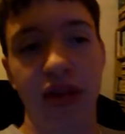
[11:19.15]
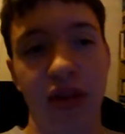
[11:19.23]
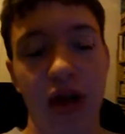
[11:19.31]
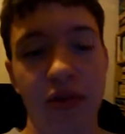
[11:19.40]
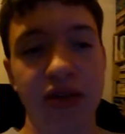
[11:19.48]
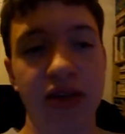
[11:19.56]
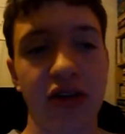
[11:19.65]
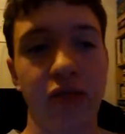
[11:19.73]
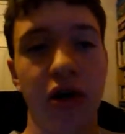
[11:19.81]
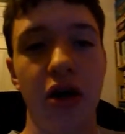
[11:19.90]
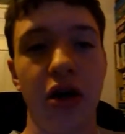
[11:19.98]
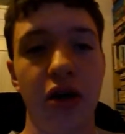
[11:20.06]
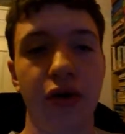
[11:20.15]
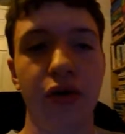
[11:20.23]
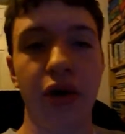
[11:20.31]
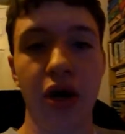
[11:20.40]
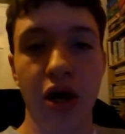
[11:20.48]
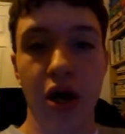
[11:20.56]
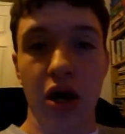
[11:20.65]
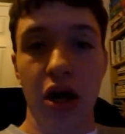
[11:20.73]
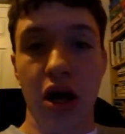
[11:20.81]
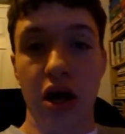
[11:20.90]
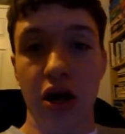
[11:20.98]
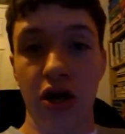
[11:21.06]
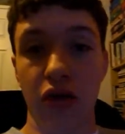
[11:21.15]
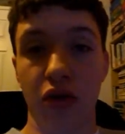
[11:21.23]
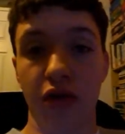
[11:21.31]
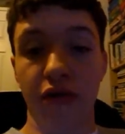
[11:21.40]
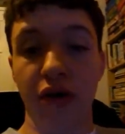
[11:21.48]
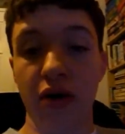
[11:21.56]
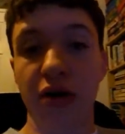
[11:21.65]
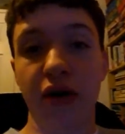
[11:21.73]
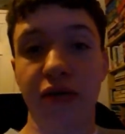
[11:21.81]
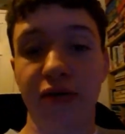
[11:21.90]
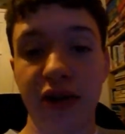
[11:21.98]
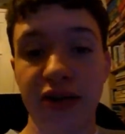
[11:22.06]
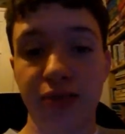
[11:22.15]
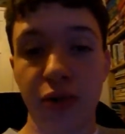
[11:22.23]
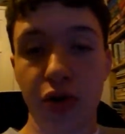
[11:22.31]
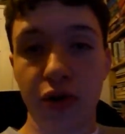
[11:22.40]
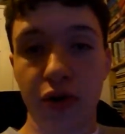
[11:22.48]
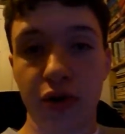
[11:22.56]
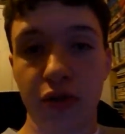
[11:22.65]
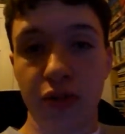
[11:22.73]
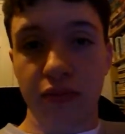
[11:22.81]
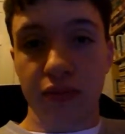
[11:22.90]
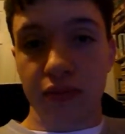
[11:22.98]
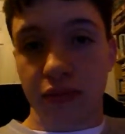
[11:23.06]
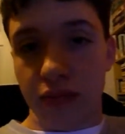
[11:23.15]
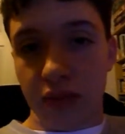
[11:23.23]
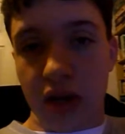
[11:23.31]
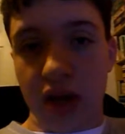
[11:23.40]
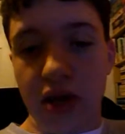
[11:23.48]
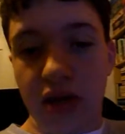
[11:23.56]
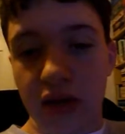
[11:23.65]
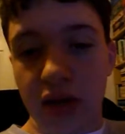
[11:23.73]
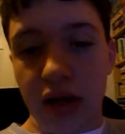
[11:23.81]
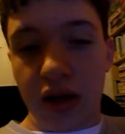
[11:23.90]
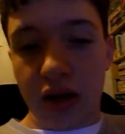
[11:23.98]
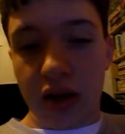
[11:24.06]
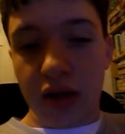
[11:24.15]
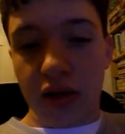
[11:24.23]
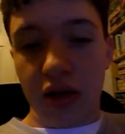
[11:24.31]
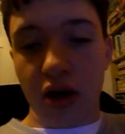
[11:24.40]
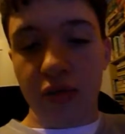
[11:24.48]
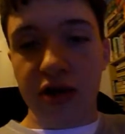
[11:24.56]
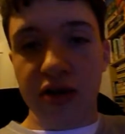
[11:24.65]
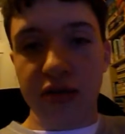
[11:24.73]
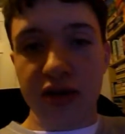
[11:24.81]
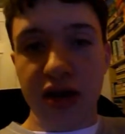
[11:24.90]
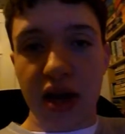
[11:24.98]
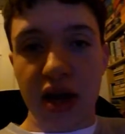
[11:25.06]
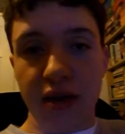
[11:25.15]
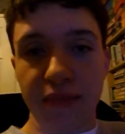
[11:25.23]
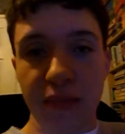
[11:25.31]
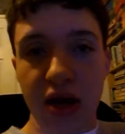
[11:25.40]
it in the comment section below. You can find me on Facebook at the Communist Messiah,